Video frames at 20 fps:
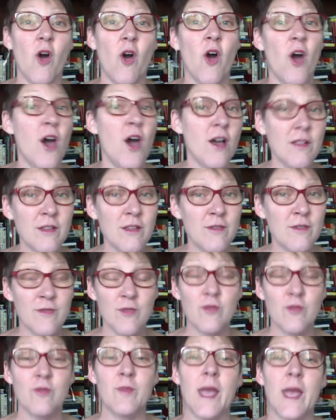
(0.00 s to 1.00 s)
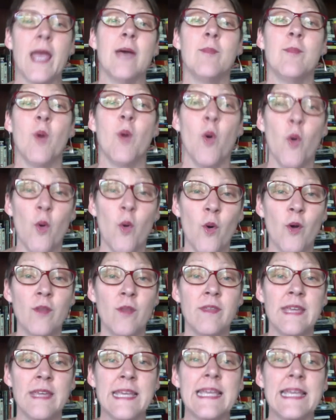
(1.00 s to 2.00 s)
all of whom
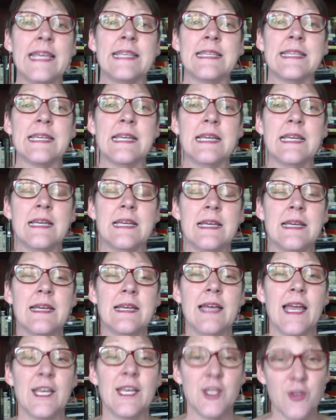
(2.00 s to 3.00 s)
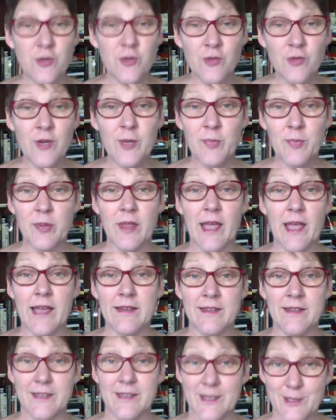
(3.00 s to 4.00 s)
abhor the heat? and you had planned to